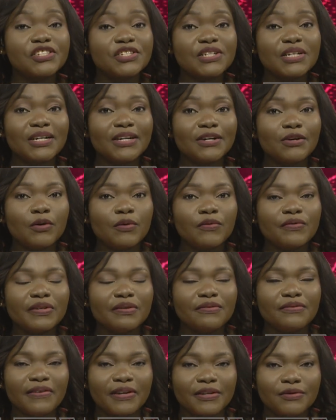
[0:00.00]
Minister
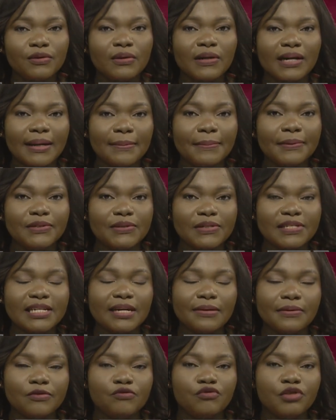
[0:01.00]
of the Federal
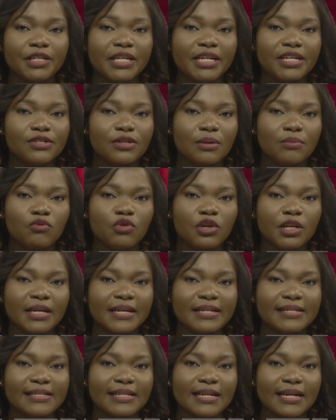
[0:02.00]
Capital Territory,
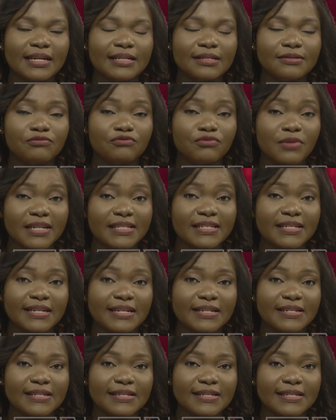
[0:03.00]
Nyesom Wike, says
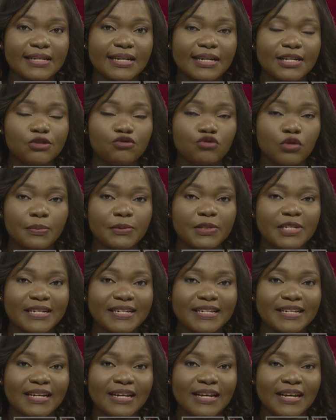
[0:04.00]
residents seeking to
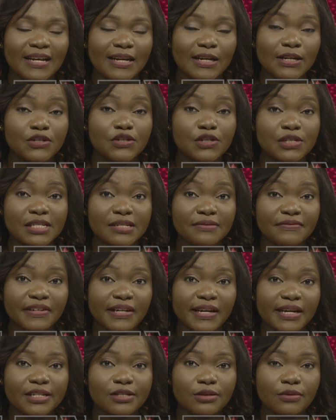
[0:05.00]
obtain a
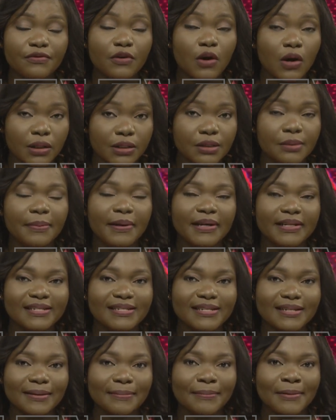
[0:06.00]
certificate of
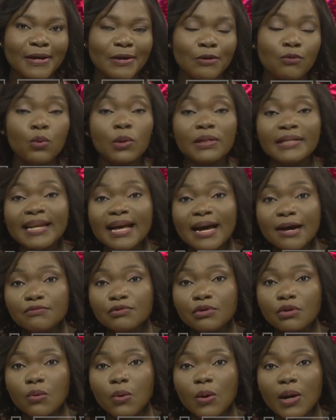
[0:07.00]
occupancy will
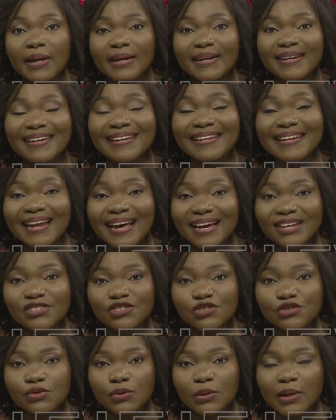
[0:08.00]
now require a
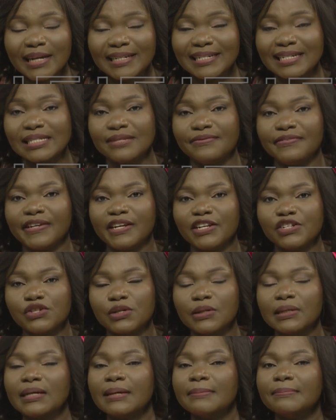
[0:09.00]
national
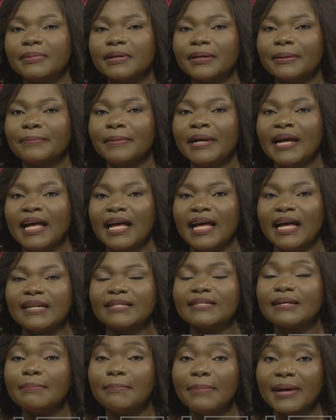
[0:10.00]
identification number
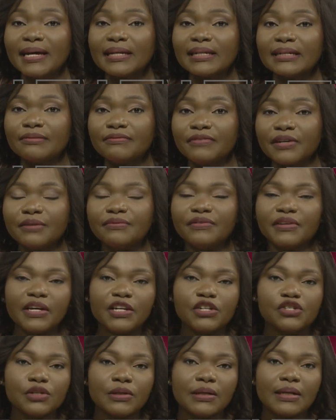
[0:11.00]
and the bank
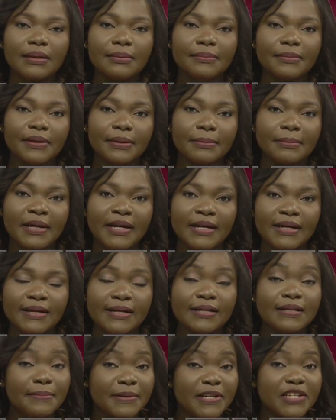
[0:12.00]
verification number.
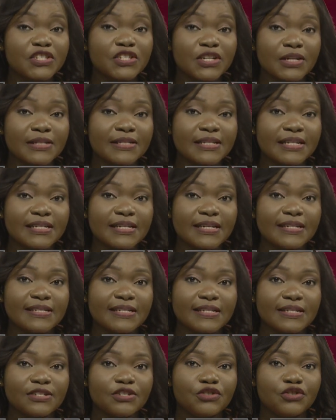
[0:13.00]
The minister
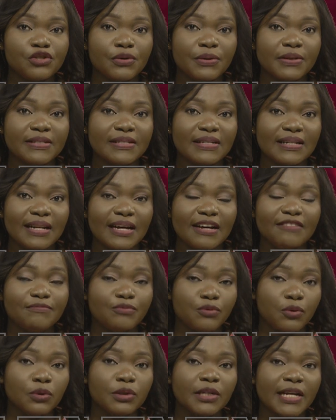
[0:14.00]
stated this during the
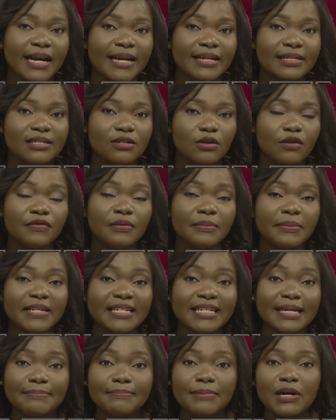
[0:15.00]
live broadcast
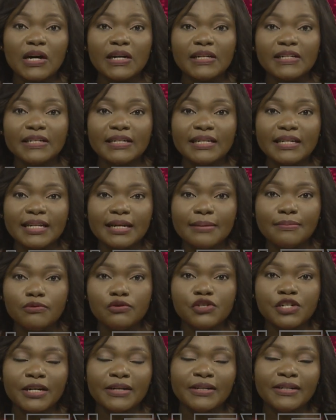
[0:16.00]
of a media parley
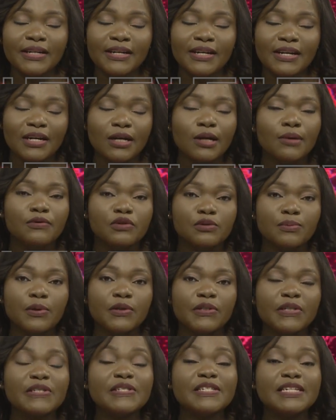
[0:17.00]
in Abuja.
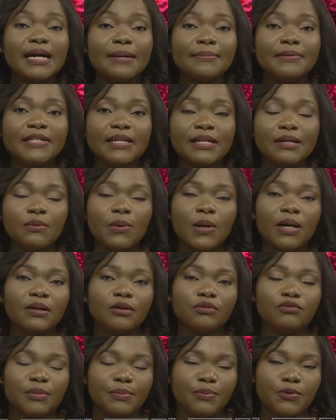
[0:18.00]
Correspondent Tabi
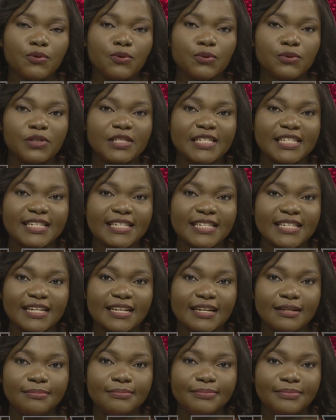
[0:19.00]
Dalawal
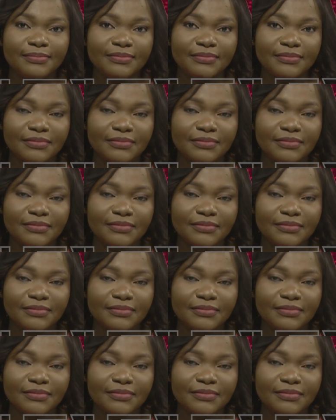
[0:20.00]
reports.